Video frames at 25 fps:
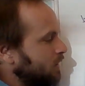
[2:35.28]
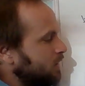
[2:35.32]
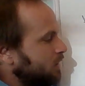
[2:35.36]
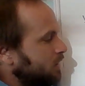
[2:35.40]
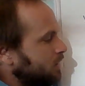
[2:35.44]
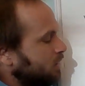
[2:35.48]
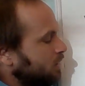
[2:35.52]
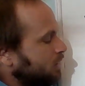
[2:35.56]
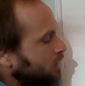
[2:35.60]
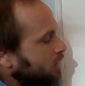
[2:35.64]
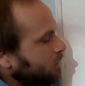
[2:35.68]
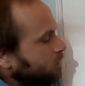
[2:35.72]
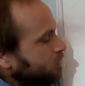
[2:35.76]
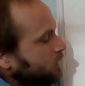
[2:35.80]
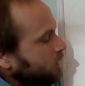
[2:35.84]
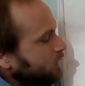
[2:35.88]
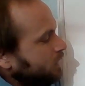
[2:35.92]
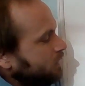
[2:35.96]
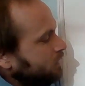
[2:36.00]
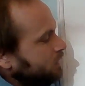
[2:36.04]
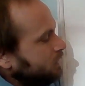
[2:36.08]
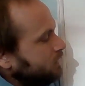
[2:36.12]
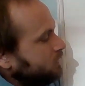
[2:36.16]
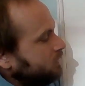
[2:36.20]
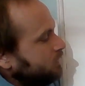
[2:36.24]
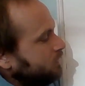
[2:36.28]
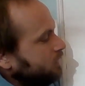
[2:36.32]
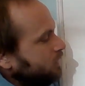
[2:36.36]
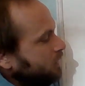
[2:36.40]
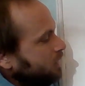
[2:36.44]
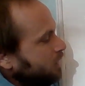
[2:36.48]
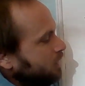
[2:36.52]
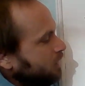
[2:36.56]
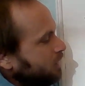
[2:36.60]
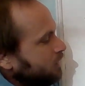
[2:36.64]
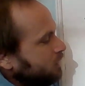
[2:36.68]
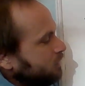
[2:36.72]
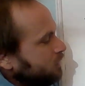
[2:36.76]
And let's
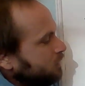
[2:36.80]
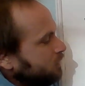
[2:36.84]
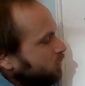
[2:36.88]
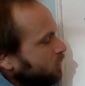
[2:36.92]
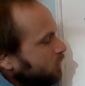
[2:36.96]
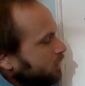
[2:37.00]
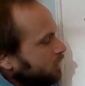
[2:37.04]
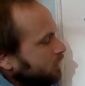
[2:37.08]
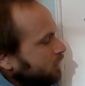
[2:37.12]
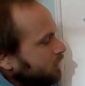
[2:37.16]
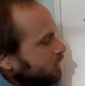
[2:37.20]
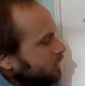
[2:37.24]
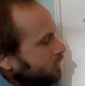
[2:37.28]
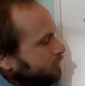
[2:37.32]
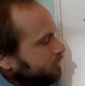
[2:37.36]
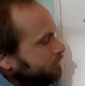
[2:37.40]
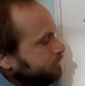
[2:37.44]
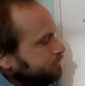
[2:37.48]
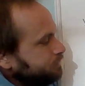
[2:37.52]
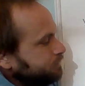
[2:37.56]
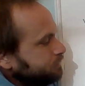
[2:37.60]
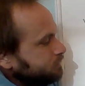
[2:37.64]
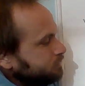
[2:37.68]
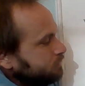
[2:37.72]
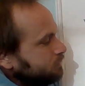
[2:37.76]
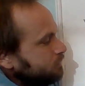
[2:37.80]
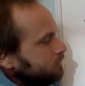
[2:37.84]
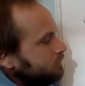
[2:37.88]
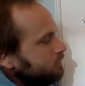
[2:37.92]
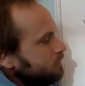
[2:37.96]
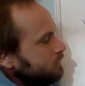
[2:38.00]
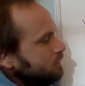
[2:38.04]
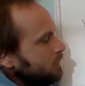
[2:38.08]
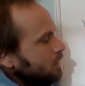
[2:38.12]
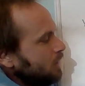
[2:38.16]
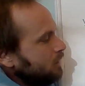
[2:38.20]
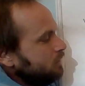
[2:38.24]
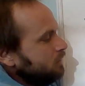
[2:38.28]
say 20
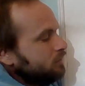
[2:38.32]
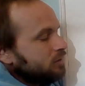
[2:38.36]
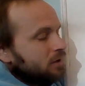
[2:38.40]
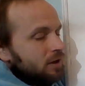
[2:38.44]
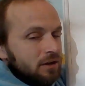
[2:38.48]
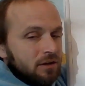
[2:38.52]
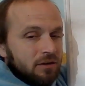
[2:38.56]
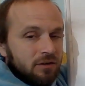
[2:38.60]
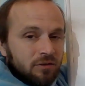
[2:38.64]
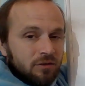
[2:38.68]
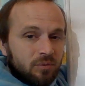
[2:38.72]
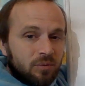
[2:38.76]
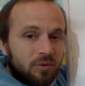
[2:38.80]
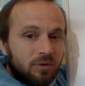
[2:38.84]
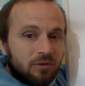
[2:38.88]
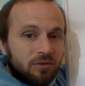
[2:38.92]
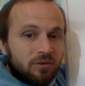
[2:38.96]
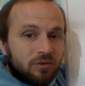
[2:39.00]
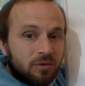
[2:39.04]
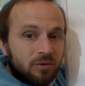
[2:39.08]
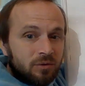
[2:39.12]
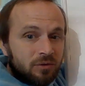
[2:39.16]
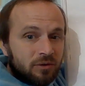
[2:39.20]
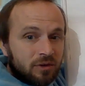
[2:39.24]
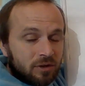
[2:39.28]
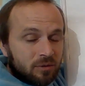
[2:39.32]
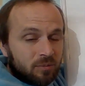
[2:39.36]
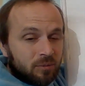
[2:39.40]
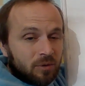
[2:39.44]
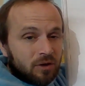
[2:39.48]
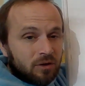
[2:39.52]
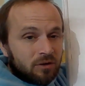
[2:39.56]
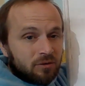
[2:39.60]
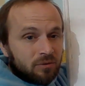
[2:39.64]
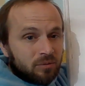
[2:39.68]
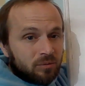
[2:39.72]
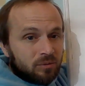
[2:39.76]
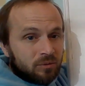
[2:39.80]
seconds. We use 2 tick
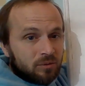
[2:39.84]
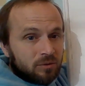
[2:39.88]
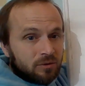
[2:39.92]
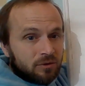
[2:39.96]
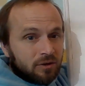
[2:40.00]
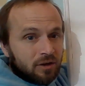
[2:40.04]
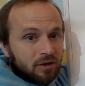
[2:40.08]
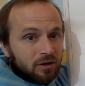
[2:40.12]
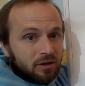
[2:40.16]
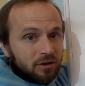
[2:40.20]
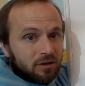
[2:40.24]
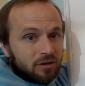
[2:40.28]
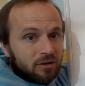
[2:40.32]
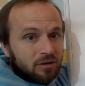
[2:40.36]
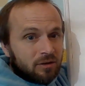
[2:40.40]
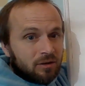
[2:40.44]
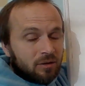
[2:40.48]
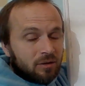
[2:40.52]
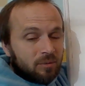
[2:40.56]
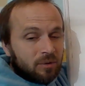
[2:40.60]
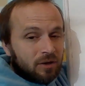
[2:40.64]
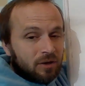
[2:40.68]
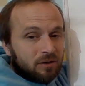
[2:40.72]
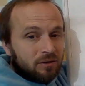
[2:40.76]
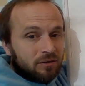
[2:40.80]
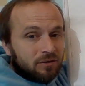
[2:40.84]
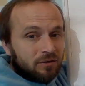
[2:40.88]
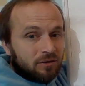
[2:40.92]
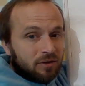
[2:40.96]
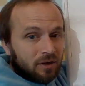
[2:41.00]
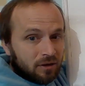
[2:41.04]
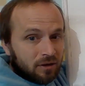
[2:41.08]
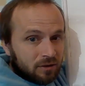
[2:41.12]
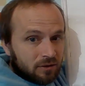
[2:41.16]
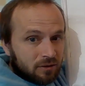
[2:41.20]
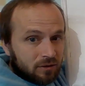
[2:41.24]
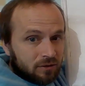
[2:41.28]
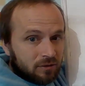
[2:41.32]
marks when we're talking about
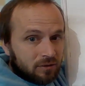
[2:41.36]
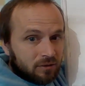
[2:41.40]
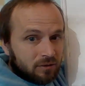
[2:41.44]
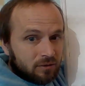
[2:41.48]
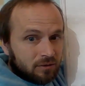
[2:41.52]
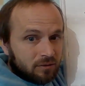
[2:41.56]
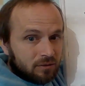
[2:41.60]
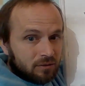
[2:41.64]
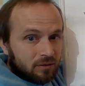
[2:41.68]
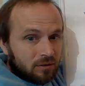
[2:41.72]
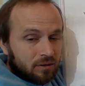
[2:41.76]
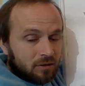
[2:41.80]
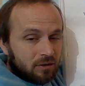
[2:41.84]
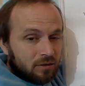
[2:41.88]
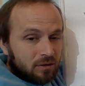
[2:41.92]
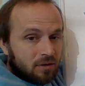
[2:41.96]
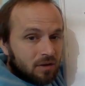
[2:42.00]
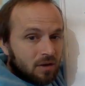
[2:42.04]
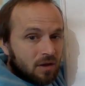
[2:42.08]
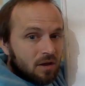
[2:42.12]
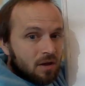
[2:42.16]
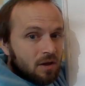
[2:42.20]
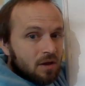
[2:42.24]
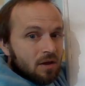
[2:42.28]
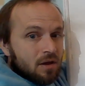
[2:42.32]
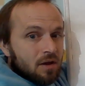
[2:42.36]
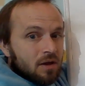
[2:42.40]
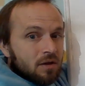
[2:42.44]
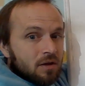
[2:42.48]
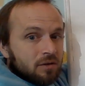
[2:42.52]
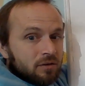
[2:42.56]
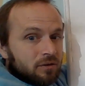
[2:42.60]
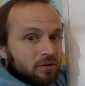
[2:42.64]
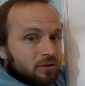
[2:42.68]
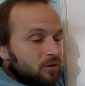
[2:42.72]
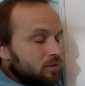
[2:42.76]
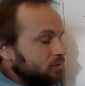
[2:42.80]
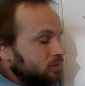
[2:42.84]
seconds. All right.
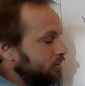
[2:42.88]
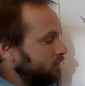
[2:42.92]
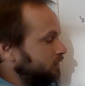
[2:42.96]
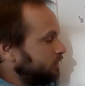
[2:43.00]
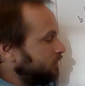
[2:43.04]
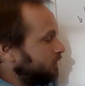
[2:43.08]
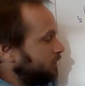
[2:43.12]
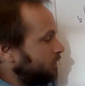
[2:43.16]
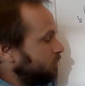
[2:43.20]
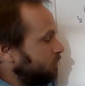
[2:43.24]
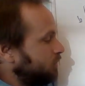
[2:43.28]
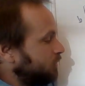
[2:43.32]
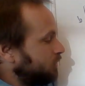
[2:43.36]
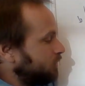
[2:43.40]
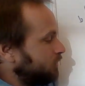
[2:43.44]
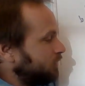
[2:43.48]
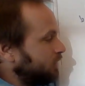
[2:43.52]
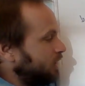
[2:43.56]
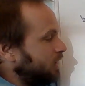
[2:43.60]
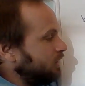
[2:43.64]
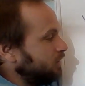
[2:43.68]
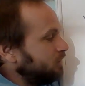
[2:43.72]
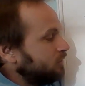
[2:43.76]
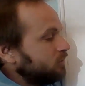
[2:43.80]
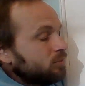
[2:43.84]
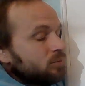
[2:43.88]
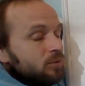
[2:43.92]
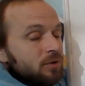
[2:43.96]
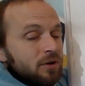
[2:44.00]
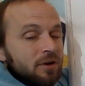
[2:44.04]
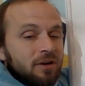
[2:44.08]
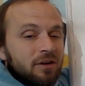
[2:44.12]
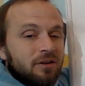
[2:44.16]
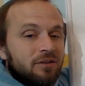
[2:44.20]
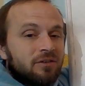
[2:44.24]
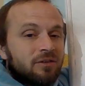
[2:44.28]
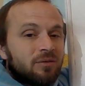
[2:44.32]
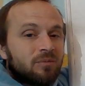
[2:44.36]
So this is a precise
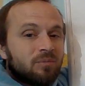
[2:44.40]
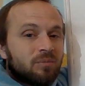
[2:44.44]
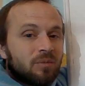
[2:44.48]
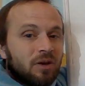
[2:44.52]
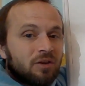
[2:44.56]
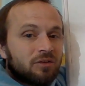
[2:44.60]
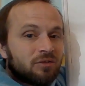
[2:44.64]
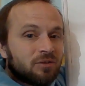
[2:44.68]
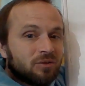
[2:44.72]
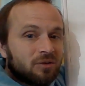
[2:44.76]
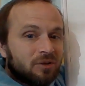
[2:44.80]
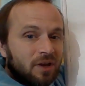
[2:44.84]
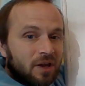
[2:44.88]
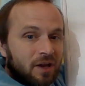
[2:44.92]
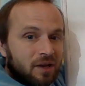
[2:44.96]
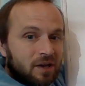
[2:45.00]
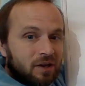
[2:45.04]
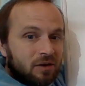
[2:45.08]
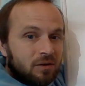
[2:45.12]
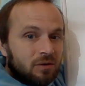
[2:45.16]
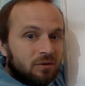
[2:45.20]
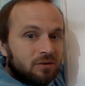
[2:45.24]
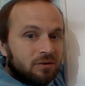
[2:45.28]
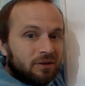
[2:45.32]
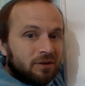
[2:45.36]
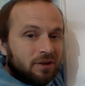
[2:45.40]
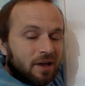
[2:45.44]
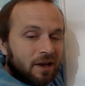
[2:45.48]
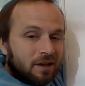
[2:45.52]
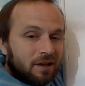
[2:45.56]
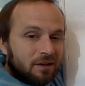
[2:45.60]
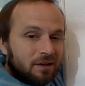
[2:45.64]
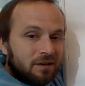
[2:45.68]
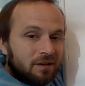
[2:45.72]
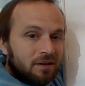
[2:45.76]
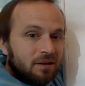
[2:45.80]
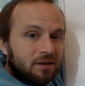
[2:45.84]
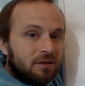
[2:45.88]
way to measure an angle:
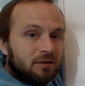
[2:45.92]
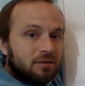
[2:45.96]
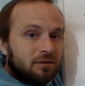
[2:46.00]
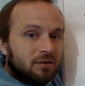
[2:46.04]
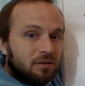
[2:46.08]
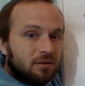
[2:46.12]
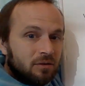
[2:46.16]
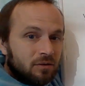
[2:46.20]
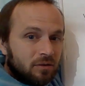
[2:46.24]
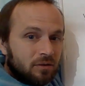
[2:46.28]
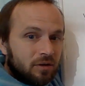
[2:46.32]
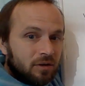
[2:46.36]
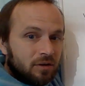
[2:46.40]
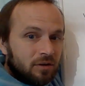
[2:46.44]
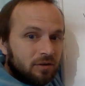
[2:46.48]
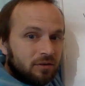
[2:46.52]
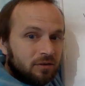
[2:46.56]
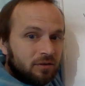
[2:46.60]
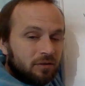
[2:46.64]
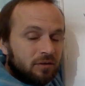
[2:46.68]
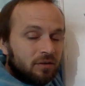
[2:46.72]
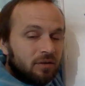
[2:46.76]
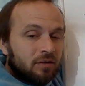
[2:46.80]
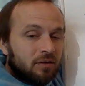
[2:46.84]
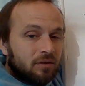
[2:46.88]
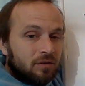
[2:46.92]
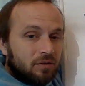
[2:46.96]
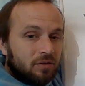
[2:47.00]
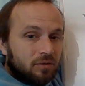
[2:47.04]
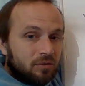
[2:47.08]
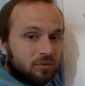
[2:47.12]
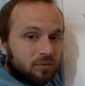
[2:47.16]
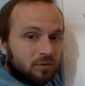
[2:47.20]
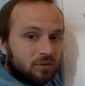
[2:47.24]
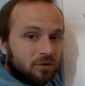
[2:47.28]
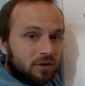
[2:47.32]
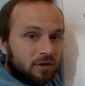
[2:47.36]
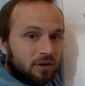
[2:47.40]
90 degrees,
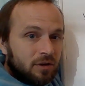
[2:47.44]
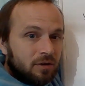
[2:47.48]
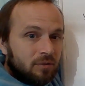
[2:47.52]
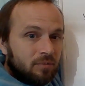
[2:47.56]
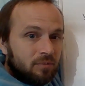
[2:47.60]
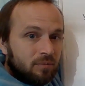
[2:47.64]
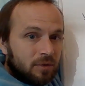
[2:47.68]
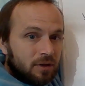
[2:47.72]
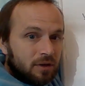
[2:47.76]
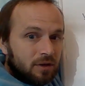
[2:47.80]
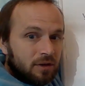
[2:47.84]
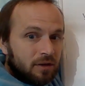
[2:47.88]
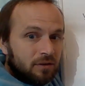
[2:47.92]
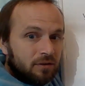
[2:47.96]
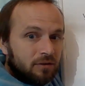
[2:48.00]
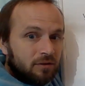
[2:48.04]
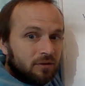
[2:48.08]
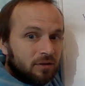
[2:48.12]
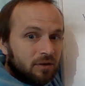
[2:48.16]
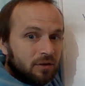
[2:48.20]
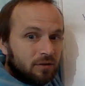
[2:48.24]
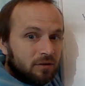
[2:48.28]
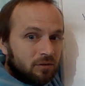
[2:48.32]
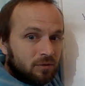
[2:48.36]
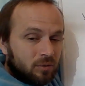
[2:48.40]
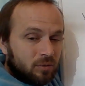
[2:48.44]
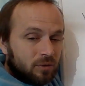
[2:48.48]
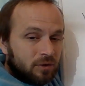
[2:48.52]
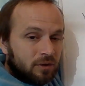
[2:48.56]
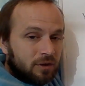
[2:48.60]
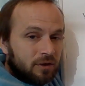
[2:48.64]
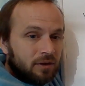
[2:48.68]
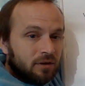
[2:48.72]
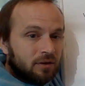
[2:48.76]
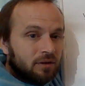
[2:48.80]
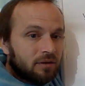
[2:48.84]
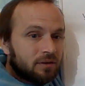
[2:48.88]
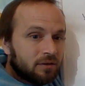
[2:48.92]
3 minutes, and
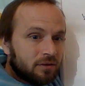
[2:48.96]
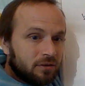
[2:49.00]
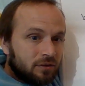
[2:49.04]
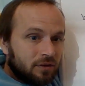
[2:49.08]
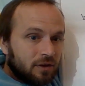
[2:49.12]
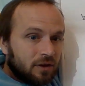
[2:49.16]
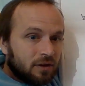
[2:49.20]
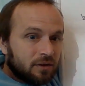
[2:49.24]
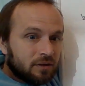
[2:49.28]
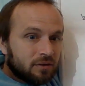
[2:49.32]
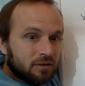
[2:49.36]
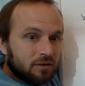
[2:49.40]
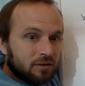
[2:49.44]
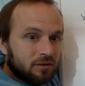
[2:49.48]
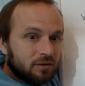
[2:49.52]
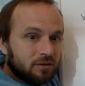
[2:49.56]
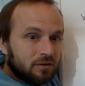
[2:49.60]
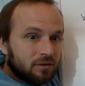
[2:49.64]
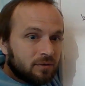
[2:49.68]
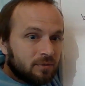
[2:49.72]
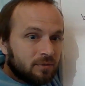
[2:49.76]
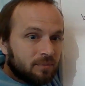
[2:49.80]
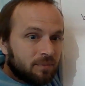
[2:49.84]
20 seconds.